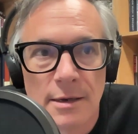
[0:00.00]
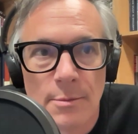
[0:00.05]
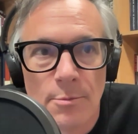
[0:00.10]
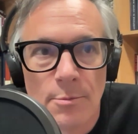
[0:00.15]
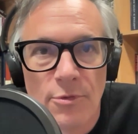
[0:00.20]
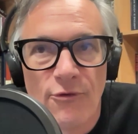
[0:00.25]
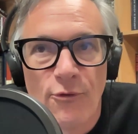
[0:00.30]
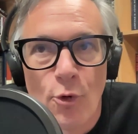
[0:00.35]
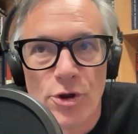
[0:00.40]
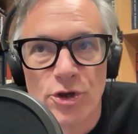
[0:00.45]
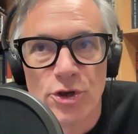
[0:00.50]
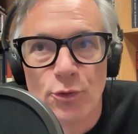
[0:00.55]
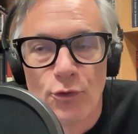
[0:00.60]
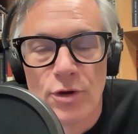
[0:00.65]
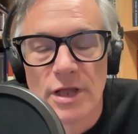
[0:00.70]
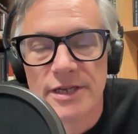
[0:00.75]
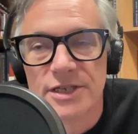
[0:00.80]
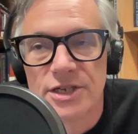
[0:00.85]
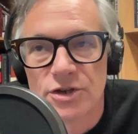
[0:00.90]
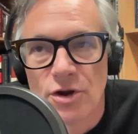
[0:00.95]
before you
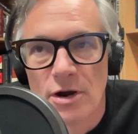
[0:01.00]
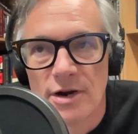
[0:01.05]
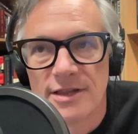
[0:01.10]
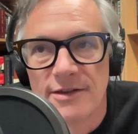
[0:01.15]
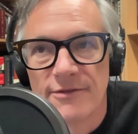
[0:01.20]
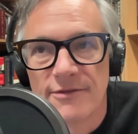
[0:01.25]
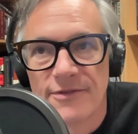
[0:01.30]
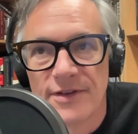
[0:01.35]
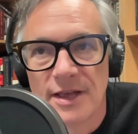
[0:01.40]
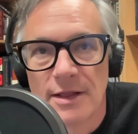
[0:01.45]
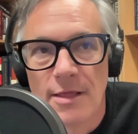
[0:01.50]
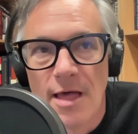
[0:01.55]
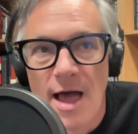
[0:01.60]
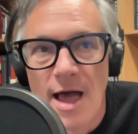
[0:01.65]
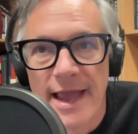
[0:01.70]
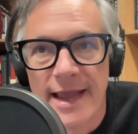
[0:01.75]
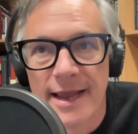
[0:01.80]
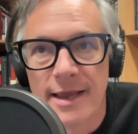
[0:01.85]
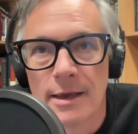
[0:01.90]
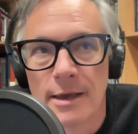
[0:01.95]
really started to feel
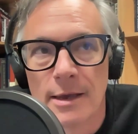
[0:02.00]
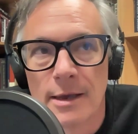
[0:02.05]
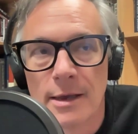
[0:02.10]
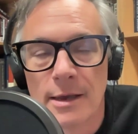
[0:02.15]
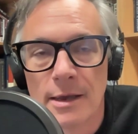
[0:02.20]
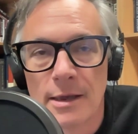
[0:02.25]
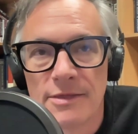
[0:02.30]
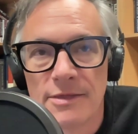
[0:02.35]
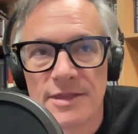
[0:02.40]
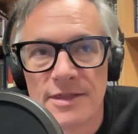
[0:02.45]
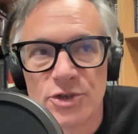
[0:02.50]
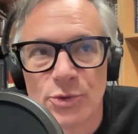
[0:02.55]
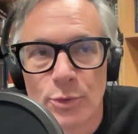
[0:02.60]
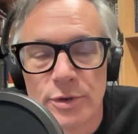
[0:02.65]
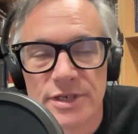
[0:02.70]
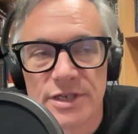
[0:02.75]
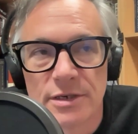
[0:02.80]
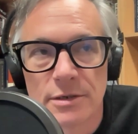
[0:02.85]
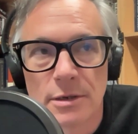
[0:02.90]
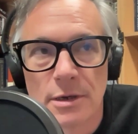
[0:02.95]
like this
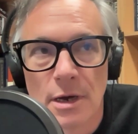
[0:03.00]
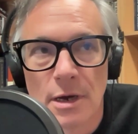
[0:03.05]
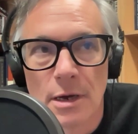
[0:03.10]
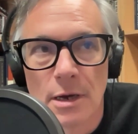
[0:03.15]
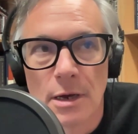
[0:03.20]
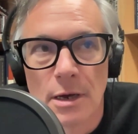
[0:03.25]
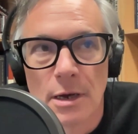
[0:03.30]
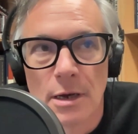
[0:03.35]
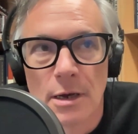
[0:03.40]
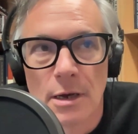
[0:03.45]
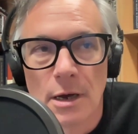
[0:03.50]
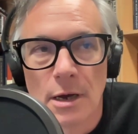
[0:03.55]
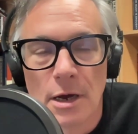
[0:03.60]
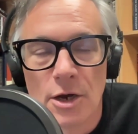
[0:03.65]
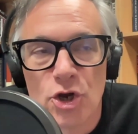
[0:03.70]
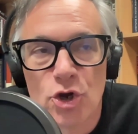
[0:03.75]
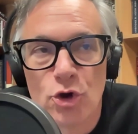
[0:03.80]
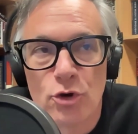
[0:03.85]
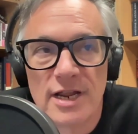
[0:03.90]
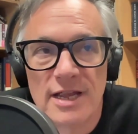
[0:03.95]
was
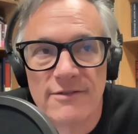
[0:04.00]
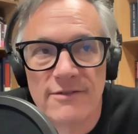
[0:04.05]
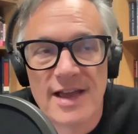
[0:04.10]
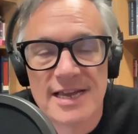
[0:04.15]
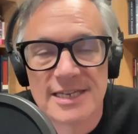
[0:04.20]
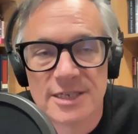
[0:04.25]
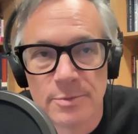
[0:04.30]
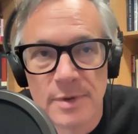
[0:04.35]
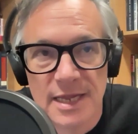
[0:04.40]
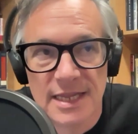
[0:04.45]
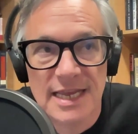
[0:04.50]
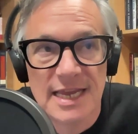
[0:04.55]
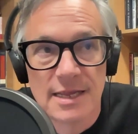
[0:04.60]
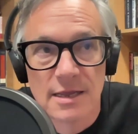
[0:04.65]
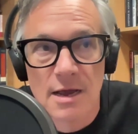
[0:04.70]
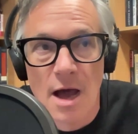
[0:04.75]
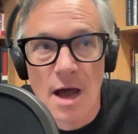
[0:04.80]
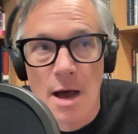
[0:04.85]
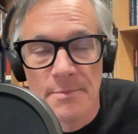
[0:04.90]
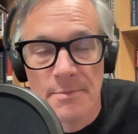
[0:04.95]
a good investment
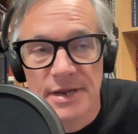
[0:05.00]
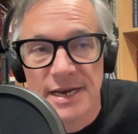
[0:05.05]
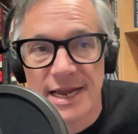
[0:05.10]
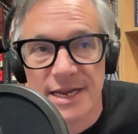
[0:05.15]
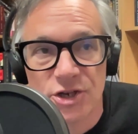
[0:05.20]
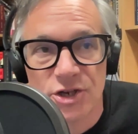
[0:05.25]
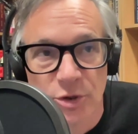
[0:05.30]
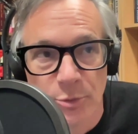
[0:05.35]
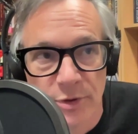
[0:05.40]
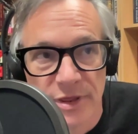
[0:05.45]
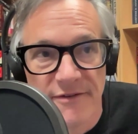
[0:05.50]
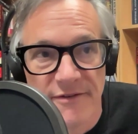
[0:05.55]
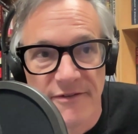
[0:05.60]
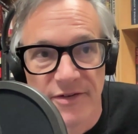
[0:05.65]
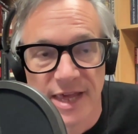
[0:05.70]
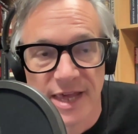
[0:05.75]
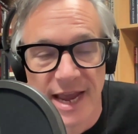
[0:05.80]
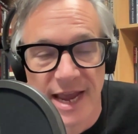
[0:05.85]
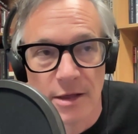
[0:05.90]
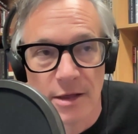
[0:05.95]
in combination with
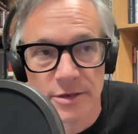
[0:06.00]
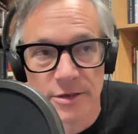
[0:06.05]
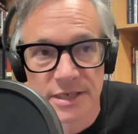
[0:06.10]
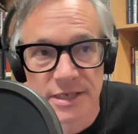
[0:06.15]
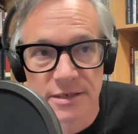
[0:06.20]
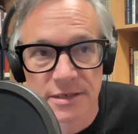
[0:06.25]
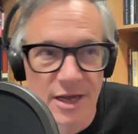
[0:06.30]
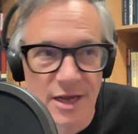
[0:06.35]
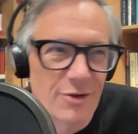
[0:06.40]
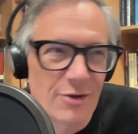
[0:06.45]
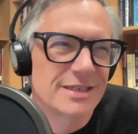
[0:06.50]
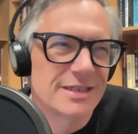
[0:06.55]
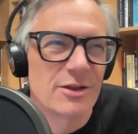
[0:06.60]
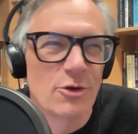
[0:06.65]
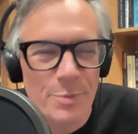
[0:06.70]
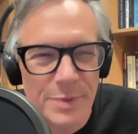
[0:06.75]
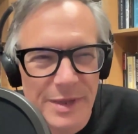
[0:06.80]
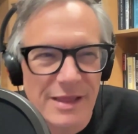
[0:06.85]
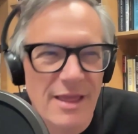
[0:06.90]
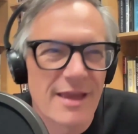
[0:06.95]
everything else? Because
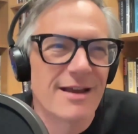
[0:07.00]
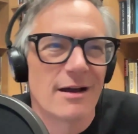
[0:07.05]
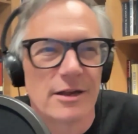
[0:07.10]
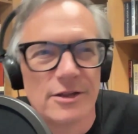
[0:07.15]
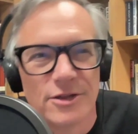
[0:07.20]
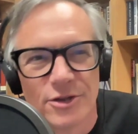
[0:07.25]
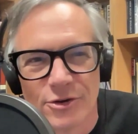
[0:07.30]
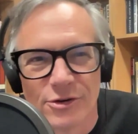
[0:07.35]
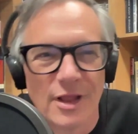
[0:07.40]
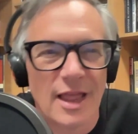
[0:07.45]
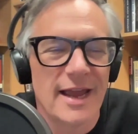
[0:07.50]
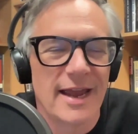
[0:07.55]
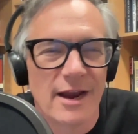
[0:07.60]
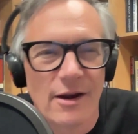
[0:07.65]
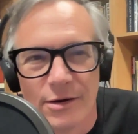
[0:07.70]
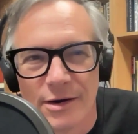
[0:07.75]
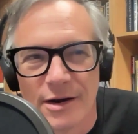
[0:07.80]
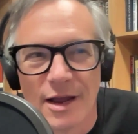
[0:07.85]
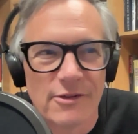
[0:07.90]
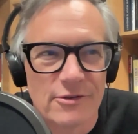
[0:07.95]
it'll be like
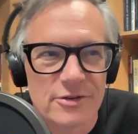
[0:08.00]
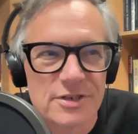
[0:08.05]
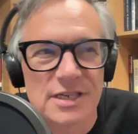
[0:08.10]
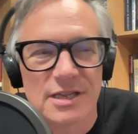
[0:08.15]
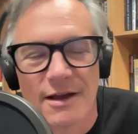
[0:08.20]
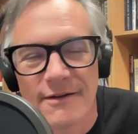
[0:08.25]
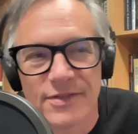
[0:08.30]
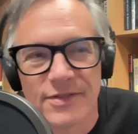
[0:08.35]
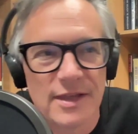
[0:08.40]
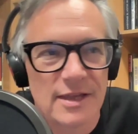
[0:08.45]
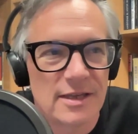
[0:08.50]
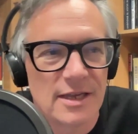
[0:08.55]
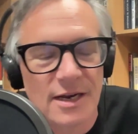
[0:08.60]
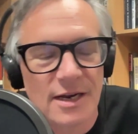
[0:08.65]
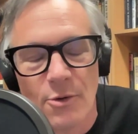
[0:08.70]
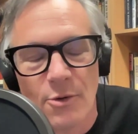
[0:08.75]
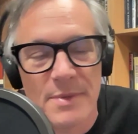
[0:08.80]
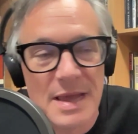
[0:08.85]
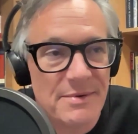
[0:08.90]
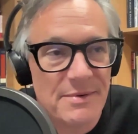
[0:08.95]
underlayer and other stuff that,
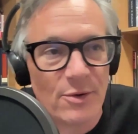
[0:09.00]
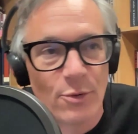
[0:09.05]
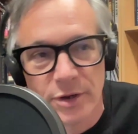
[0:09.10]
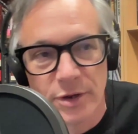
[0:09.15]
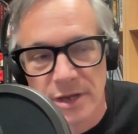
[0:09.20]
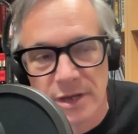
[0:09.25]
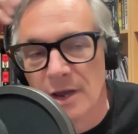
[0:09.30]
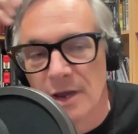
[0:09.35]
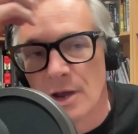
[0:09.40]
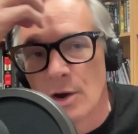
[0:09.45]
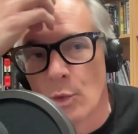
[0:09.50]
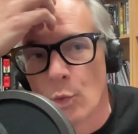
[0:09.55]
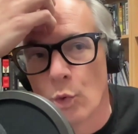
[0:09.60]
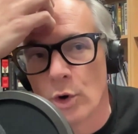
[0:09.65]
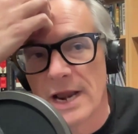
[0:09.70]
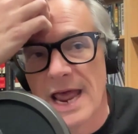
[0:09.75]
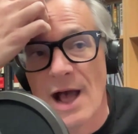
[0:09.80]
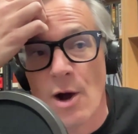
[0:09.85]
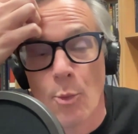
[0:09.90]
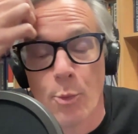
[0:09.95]
maybe
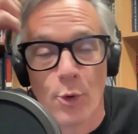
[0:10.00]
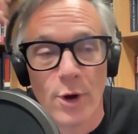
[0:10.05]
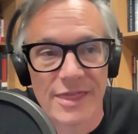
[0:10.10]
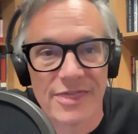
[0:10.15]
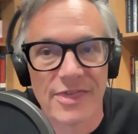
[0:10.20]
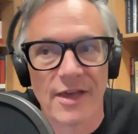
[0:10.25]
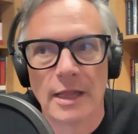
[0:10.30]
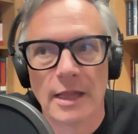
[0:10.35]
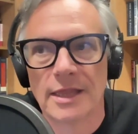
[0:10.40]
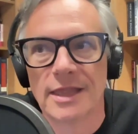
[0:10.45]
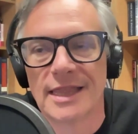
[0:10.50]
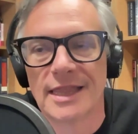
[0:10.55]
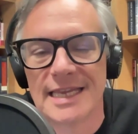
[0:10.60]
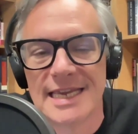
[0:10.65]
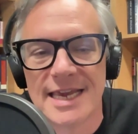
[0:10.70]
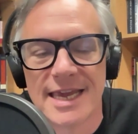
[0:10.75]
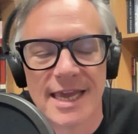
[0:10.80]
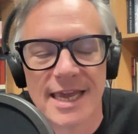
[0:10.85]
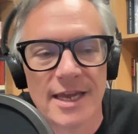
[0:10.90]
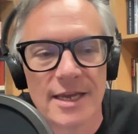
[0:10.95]
would help with
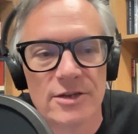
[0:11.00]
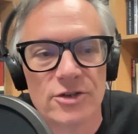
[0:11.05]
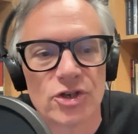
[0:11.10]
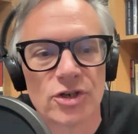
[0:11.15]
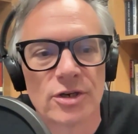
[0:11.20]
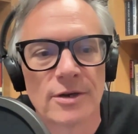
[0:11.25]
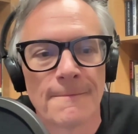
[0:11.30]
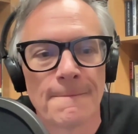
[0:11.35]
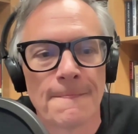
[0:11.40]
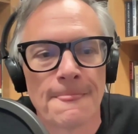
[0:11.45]
leakage.